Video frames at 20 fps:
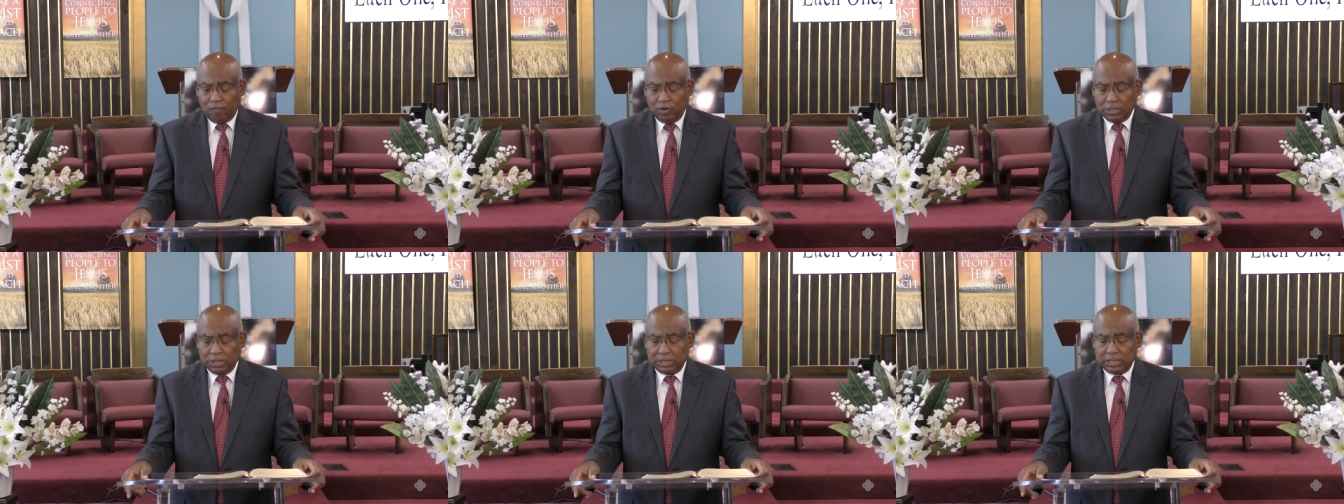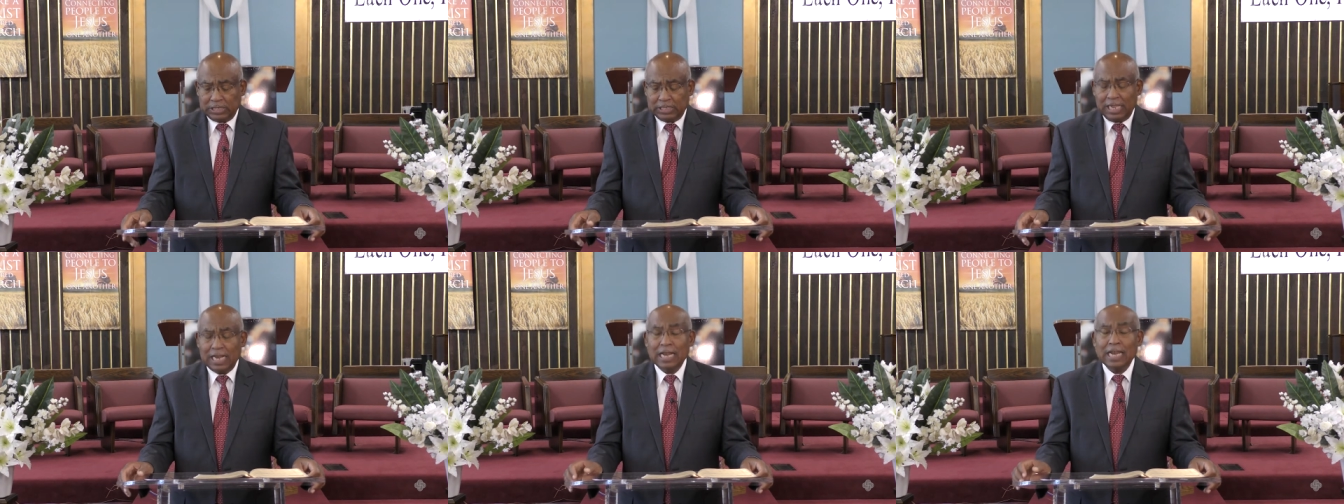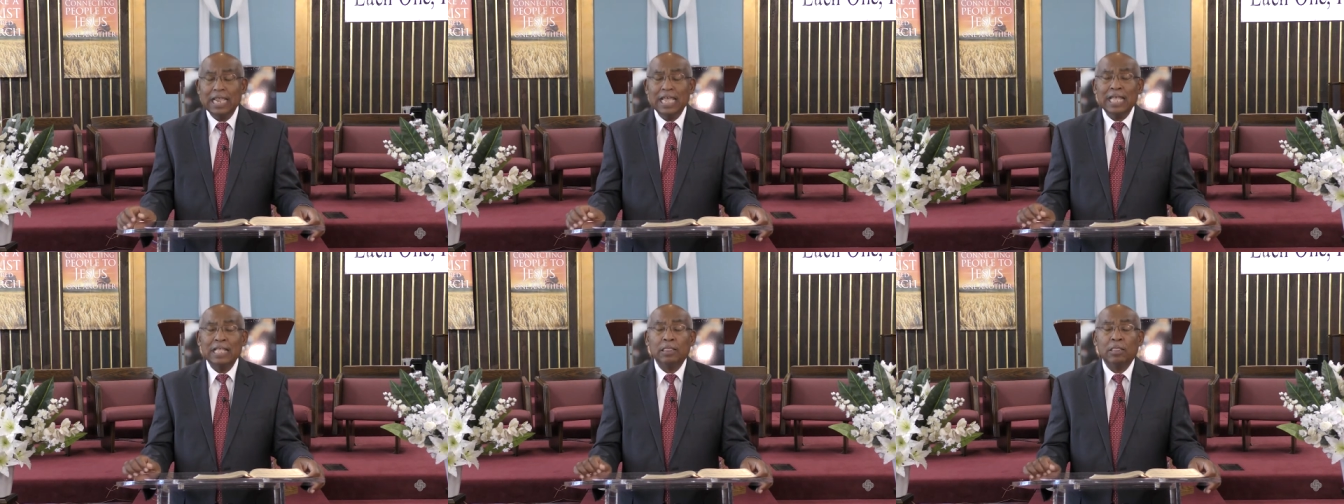for
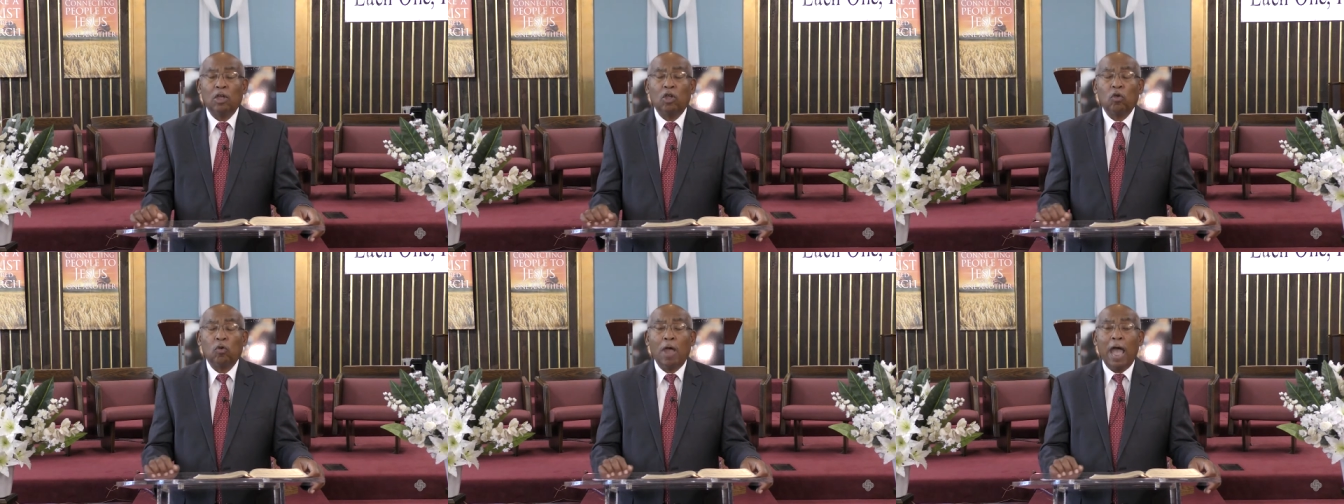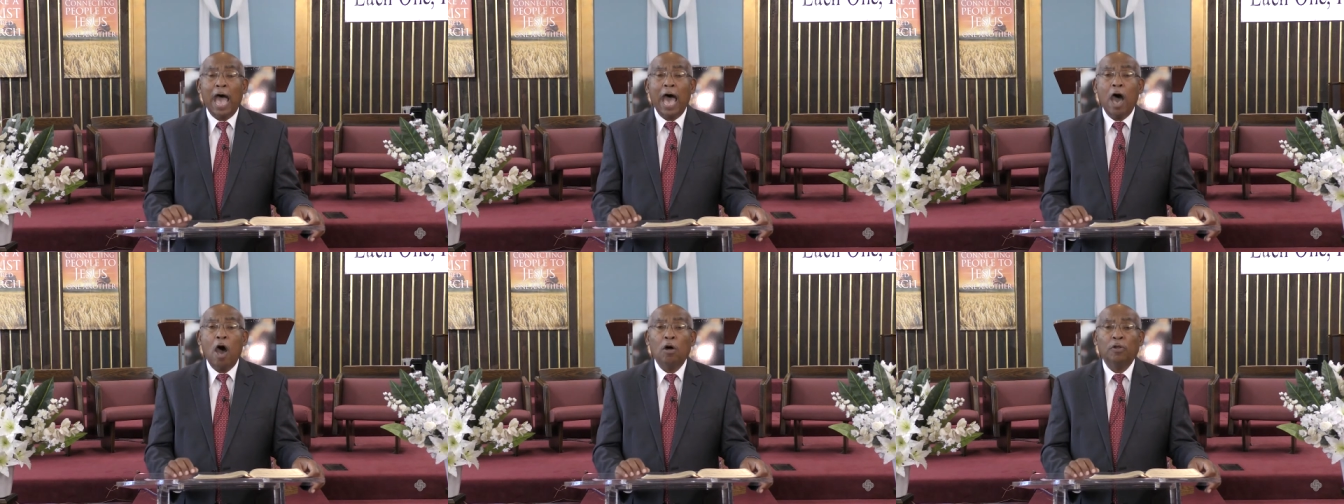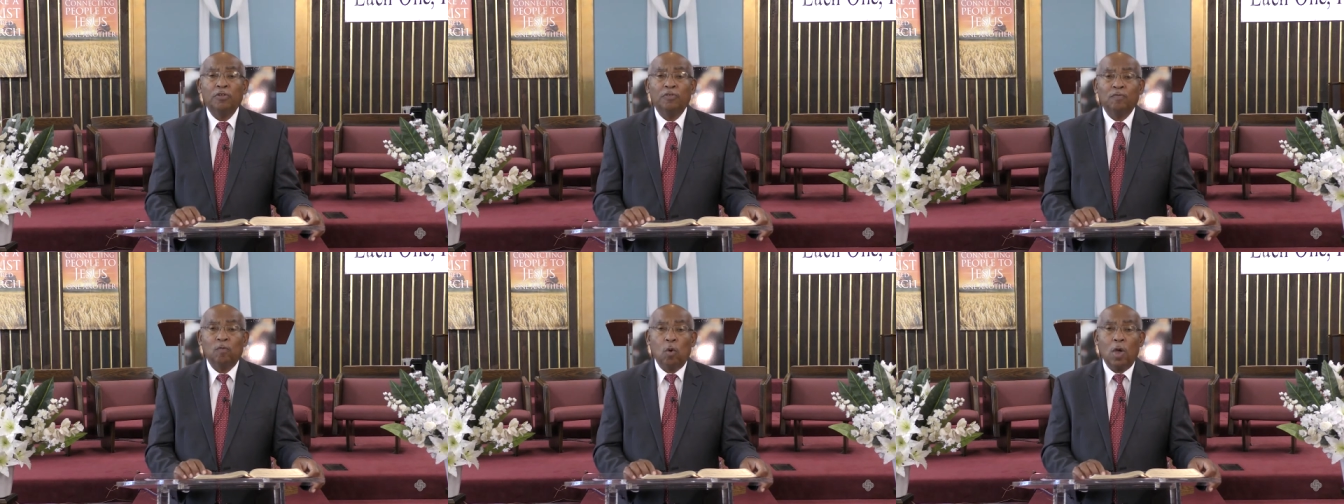sending the
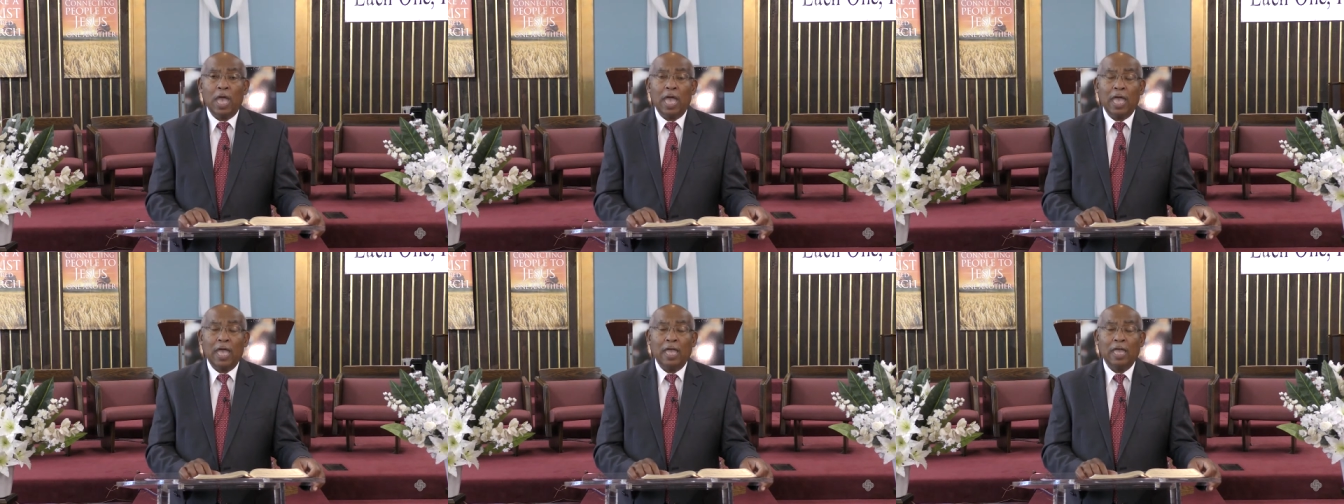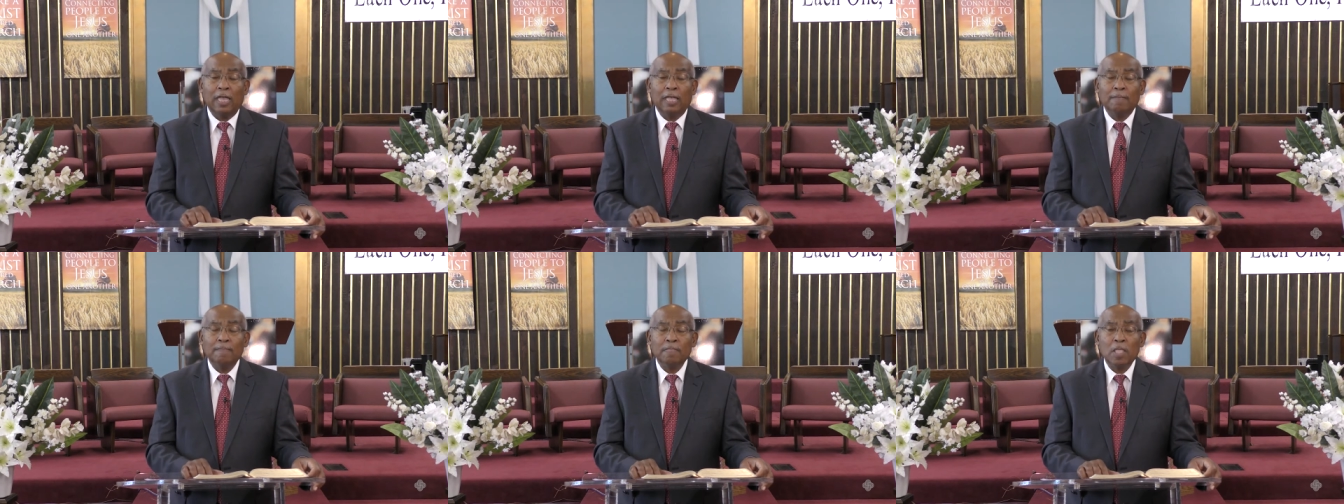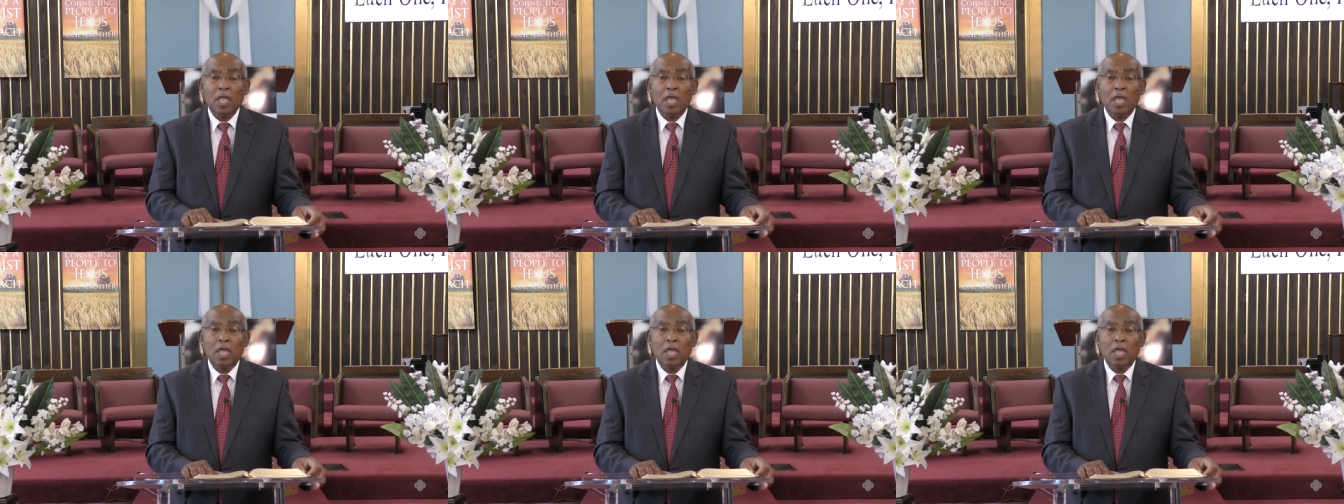crowd away.